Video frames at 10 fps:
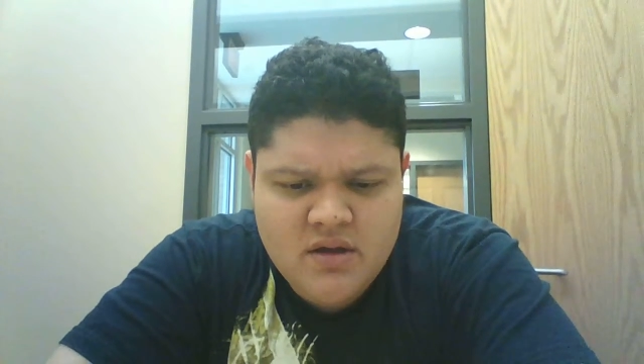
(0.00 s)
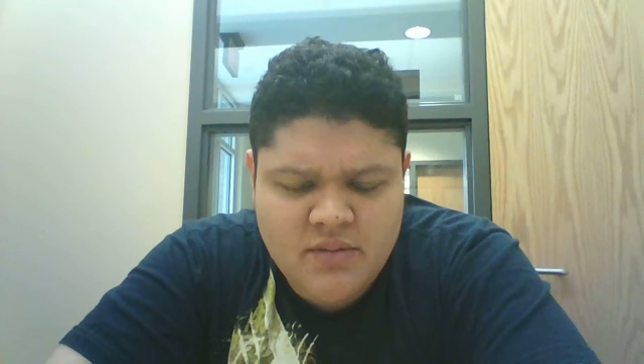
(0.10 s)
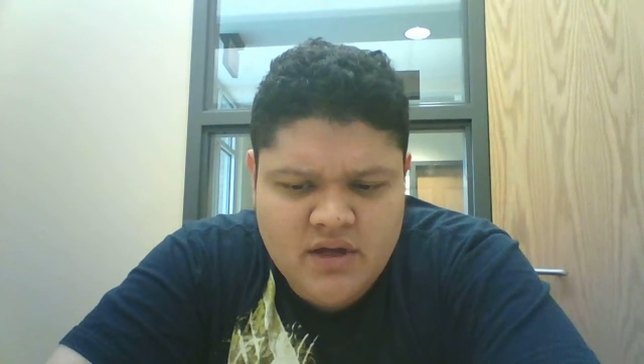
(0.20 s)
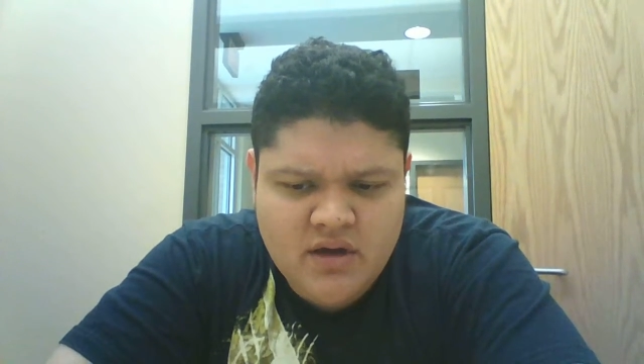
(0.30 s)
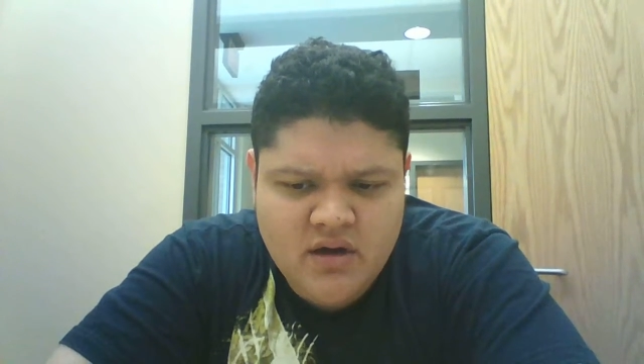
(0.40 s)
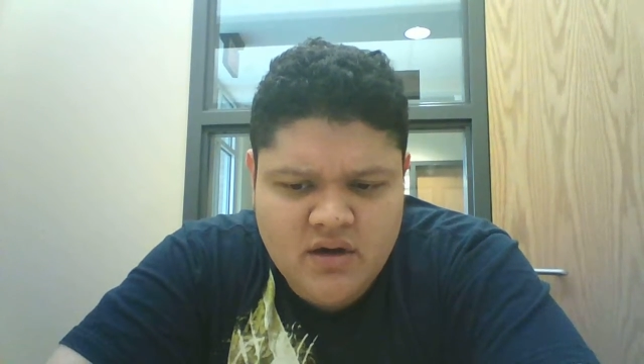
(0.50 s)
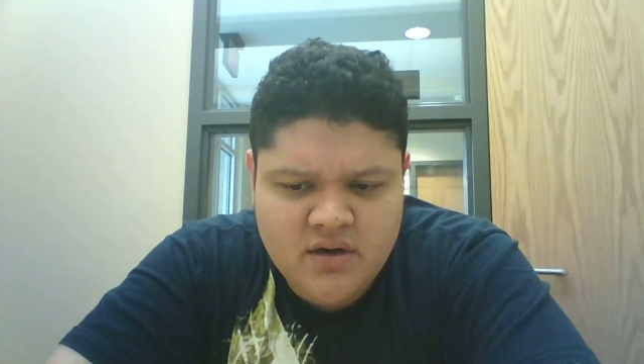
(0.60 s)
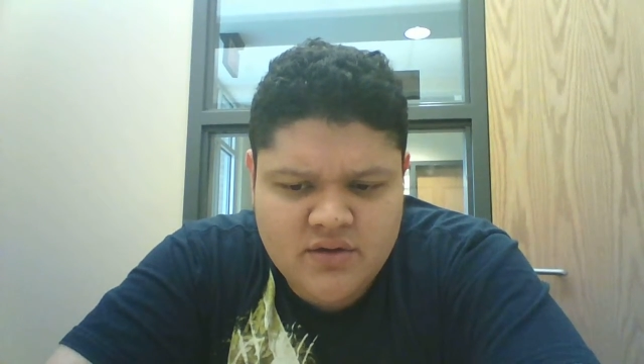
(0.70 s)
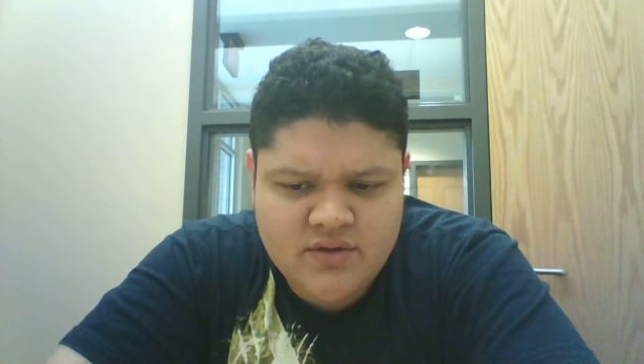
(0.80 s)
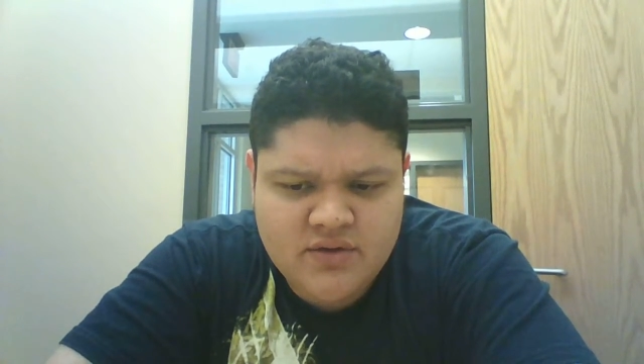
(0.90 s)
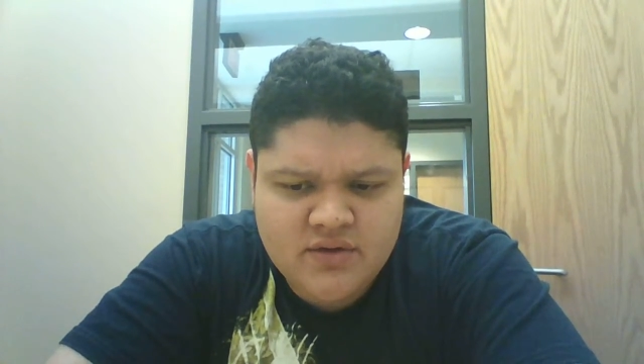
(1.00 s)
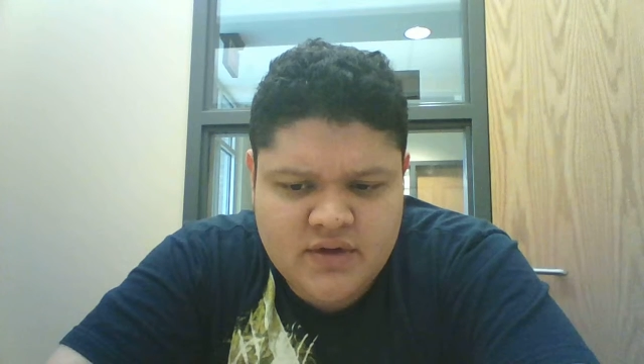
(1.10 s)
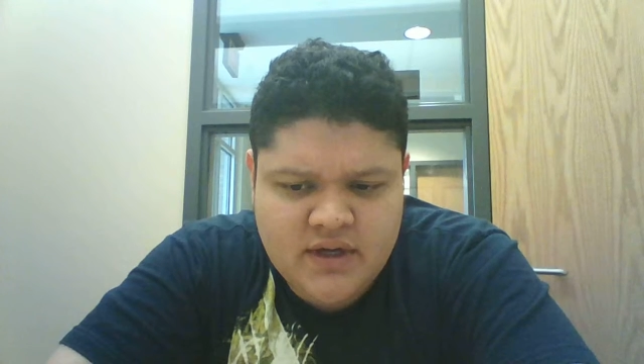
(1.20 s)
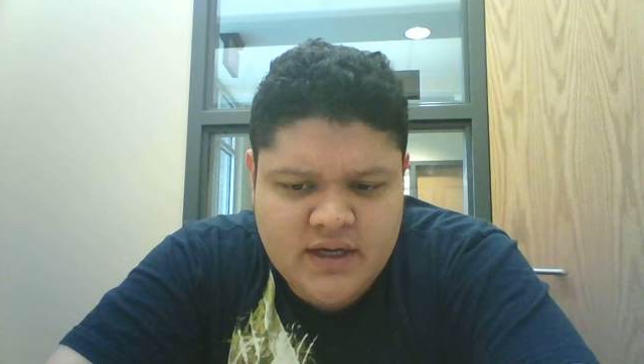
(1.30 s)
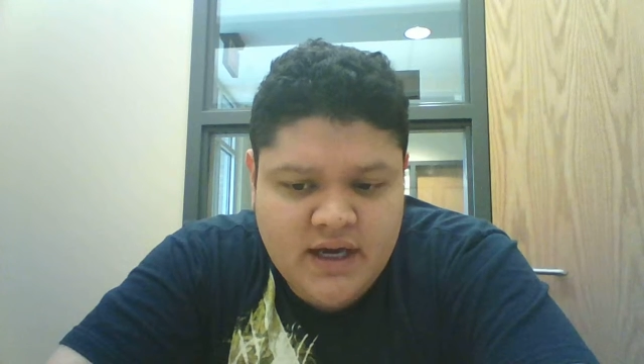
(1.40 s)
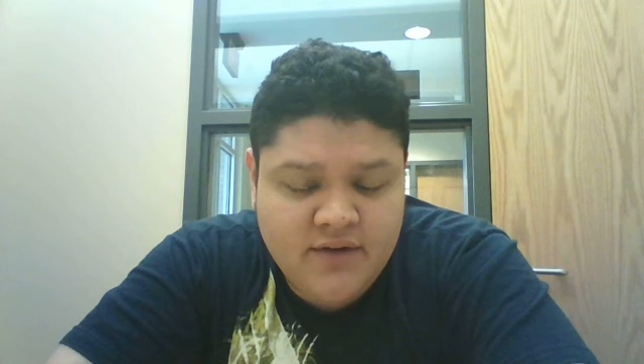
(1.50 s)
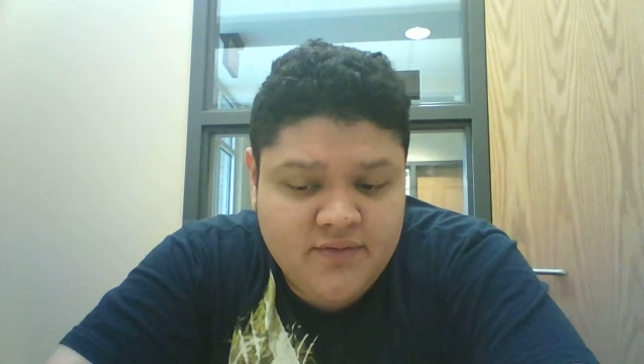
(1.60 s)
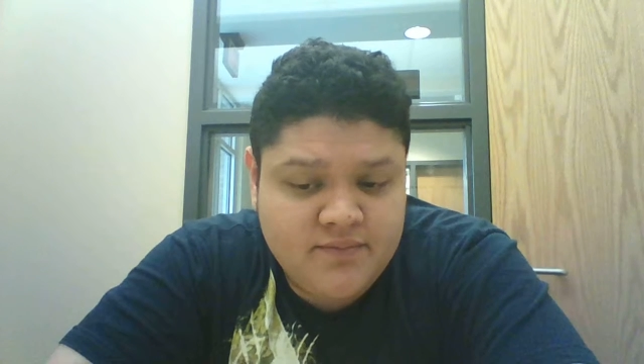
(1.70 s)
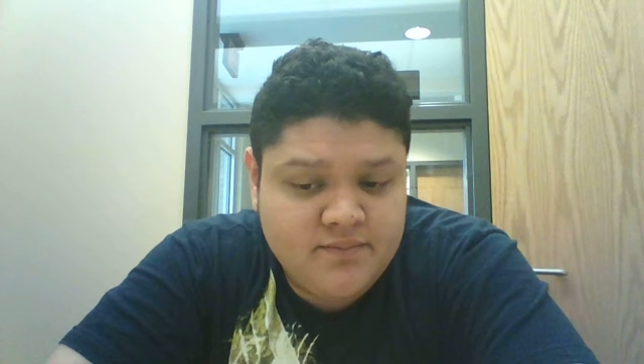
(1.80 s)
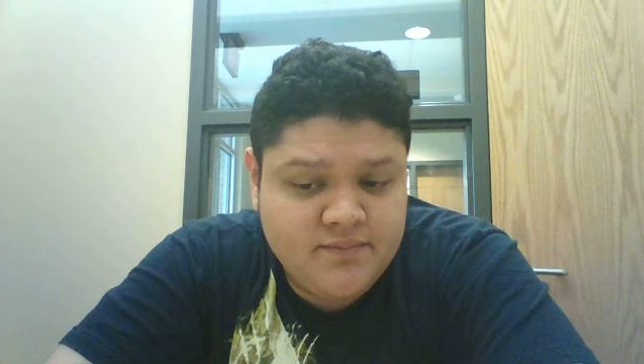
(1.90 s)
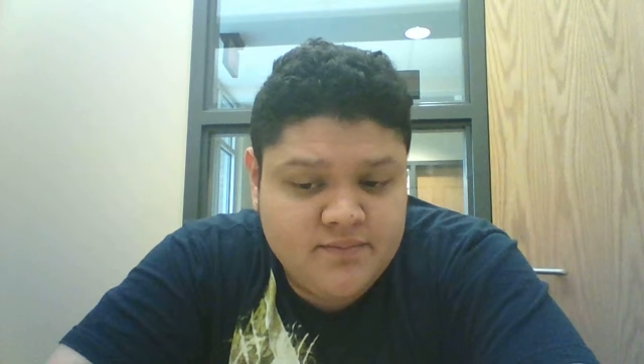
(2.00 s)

because I have